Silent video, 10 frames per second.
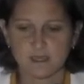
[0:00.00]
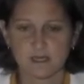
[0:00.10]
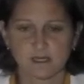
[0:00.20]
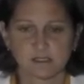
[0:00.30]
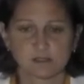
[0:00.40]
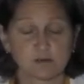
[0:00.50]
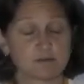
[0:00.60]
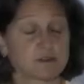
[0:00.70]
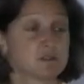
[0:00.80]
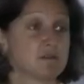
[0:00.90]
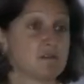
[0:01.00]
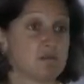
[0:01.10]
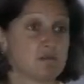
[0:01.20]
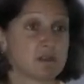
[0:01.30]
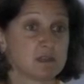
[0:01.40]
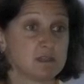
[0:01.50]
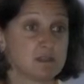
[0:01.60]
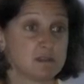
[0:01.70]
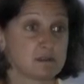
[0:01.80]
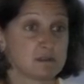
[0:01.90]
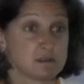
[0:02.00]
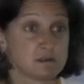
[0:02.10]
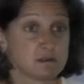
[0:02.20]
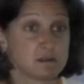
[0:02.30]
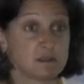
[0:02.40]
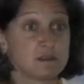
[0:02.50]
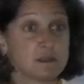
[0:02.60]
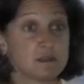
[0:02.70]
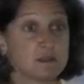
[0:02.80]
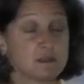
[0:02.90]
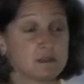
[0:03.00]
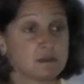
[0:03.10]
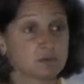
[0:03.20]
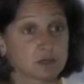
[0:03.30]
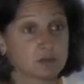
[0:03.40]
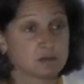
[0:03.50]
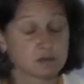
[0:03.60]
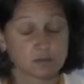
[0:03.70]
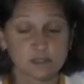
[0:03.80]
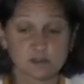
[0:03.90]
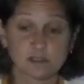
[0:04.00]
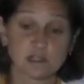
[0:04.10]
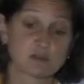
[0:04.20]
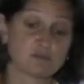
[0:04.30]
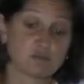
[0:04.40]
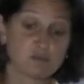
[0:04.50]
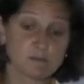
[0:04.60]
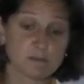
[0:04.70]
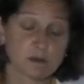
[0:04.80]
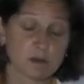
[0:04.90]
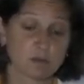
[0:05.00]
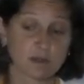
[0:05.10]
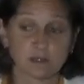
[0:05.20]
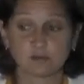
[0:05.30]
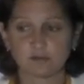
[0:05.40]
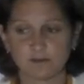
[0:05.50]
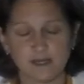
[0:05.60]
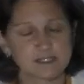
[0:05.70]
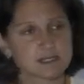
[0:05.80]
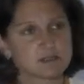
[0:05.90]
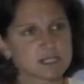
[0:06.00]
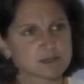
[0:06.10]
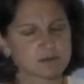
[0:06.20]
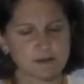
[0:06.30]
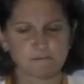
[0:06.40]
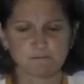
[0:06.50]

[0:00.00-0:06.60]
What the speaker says: So, first of all, in the resuscitation room, we can do FAST and X-ray.